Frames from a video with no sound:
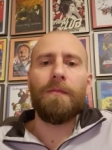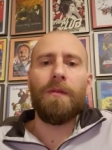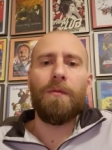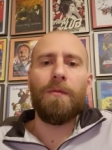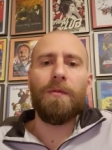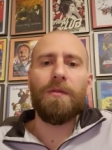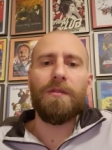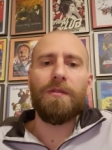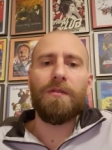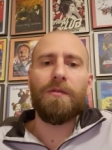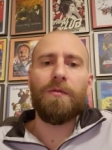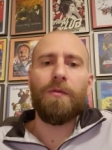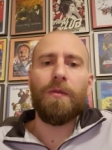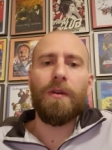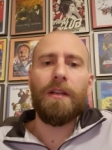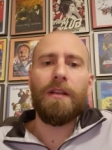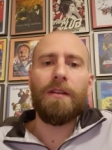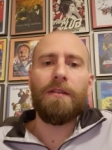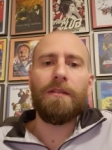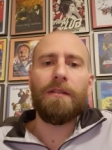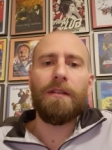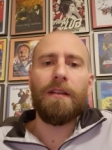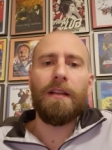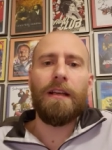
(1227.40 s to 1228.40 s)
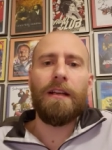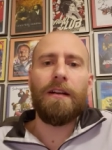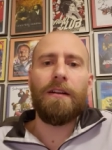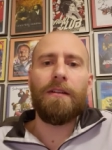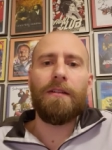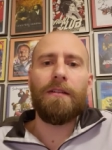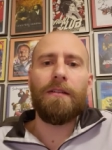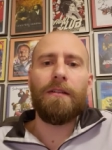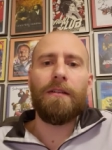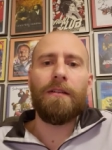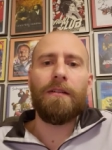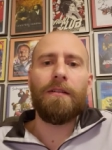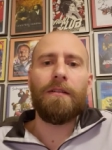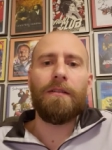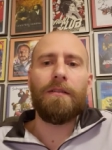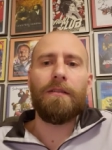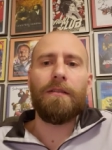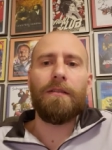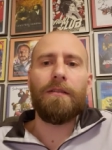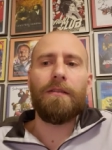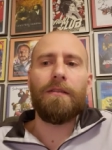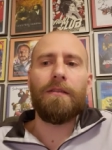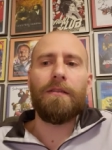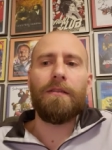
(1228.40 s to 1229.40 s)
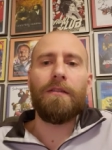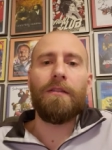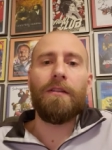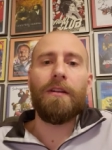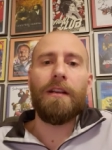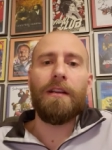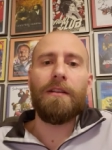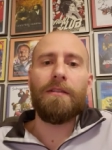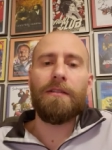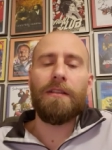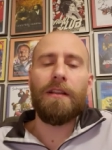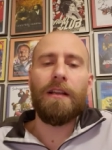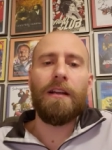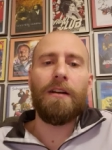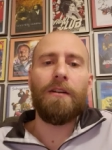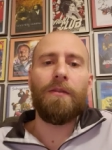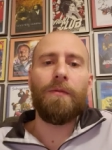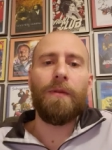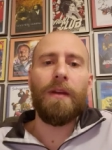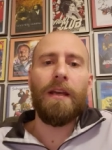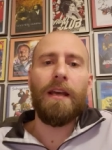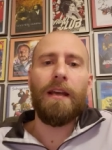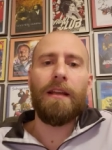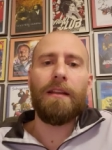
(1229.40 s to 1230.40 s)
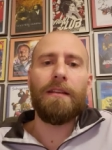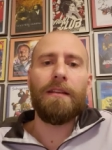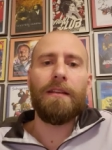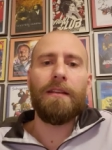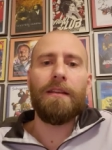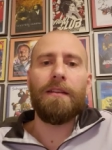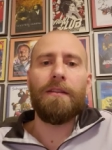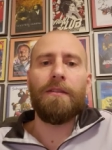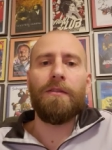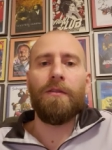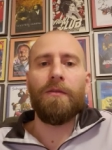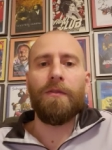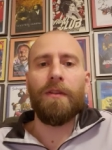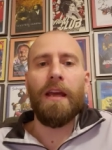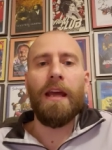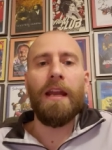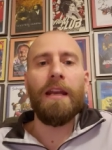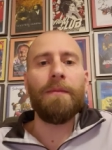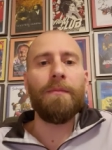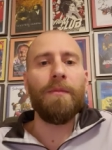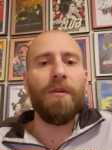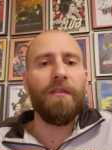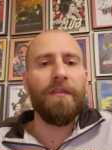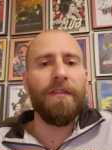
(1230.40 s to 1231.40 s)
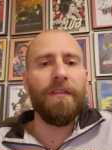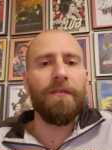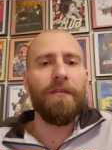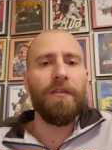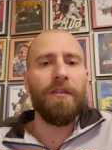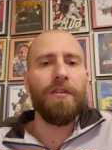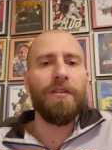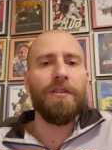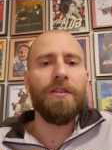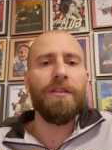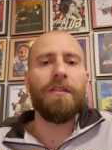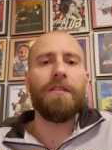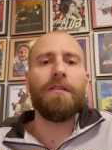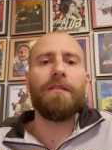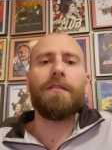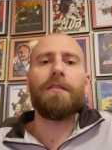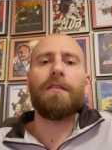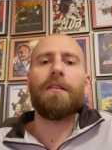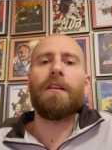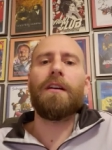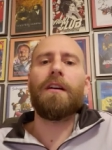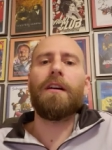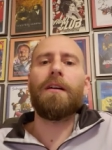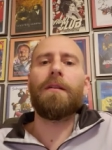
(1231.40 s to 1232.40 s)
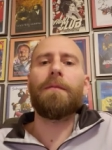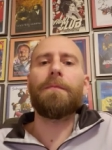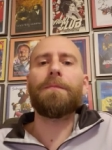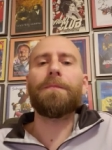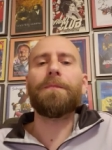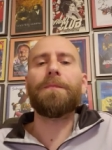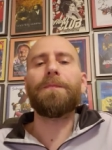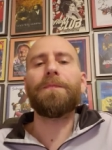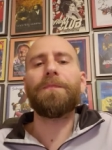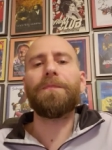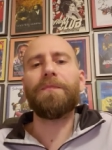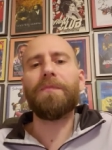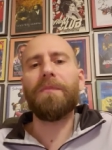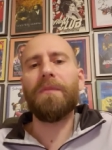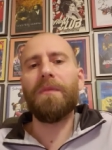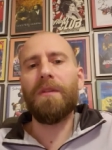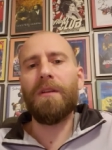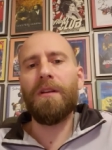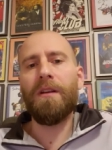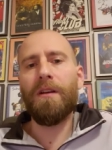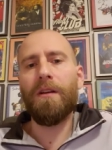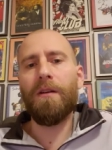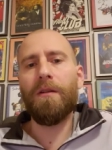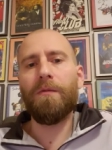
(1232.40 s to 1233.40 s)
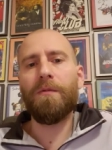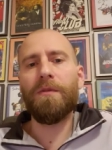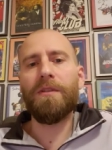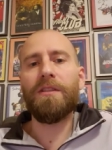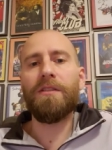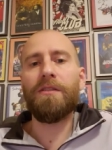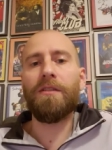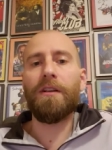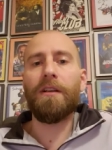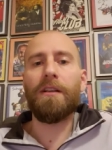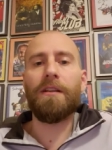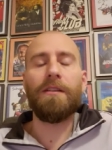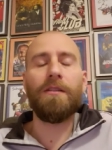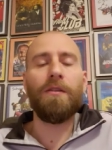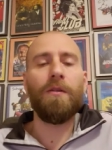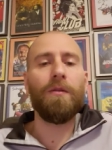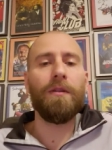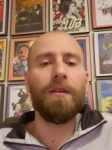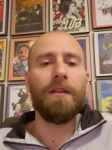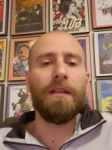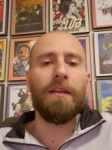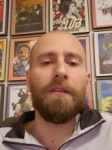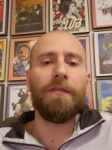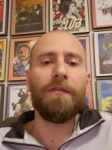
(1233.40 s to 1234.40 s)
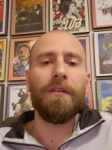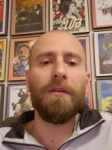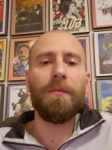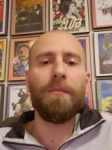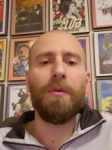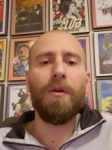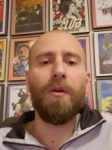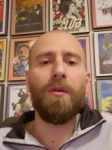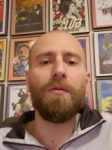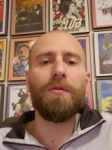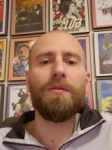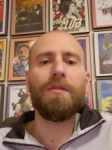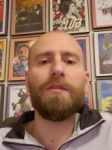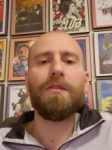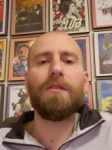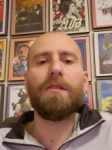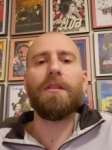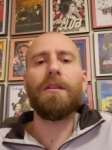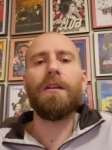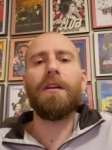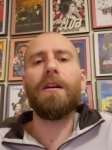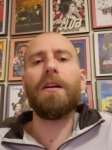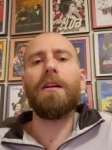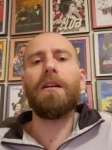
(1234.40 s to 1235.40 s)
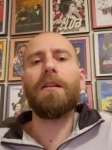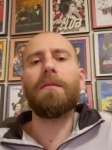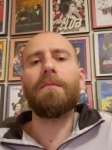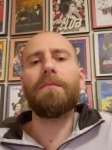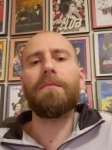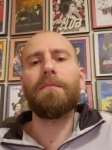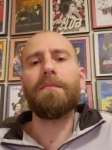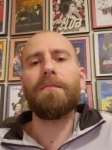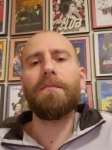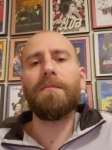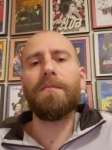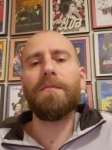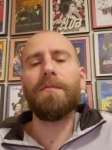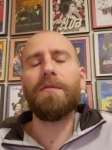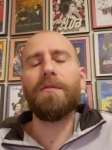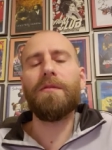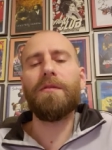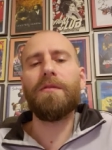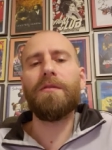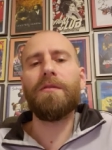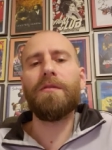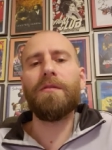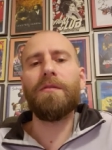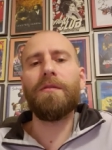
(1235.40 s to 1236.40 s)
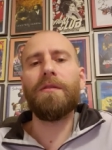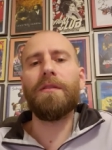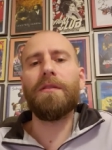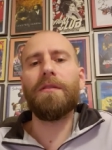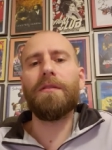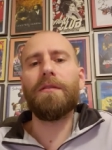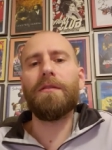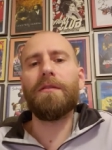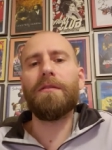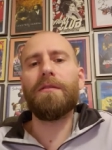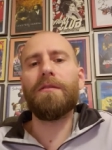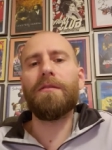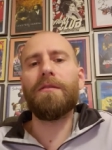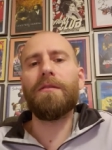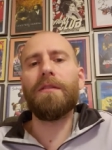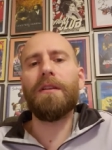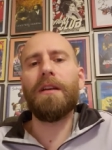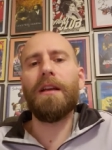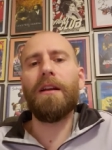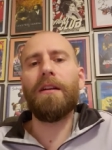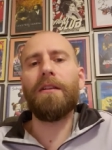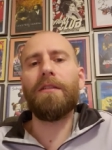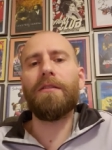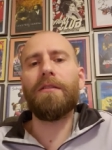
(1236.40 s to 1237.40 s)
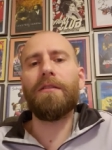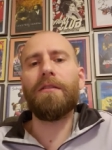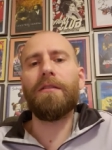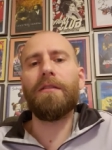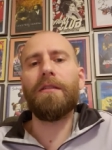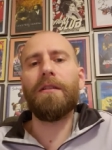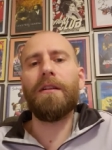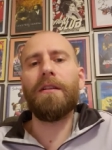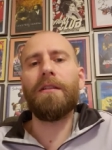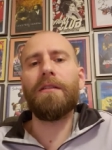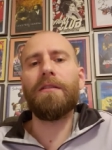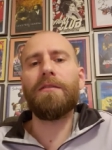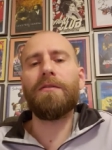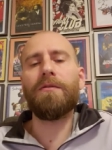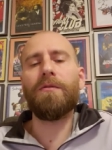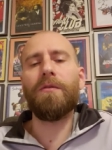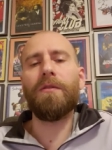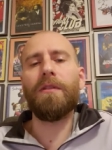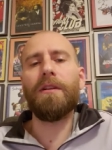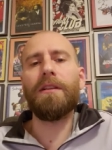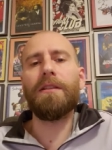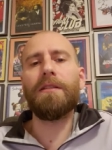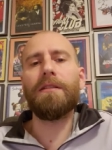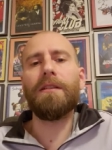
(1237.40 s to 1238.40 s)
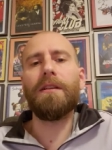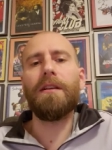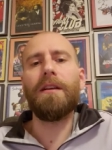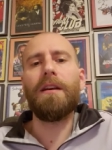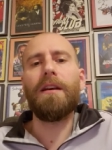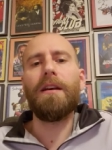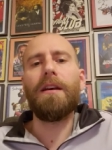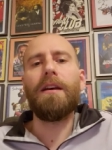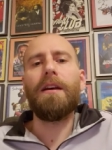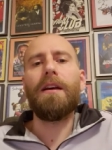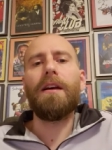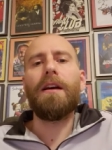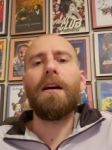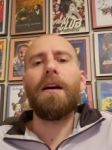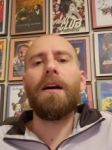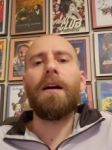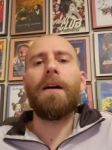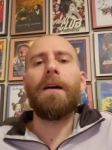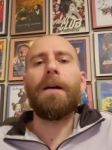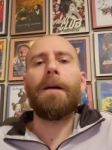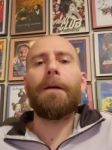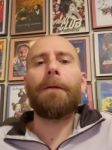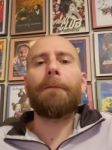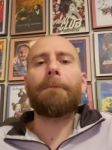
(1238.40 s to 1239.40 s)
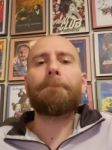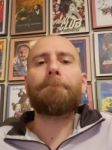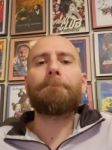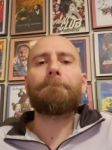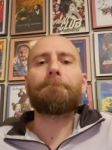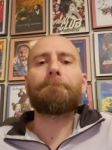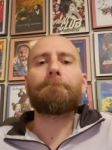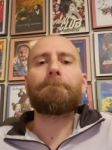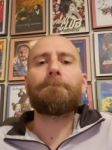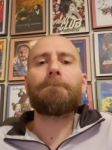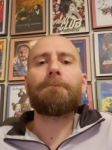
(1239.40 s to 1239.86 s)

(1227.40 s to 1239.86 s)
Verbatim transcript: almost 20 years later or 30 years later we had the you know the eddie murphy version um, you know which took a totally different approach um, to the to the character and the stories um,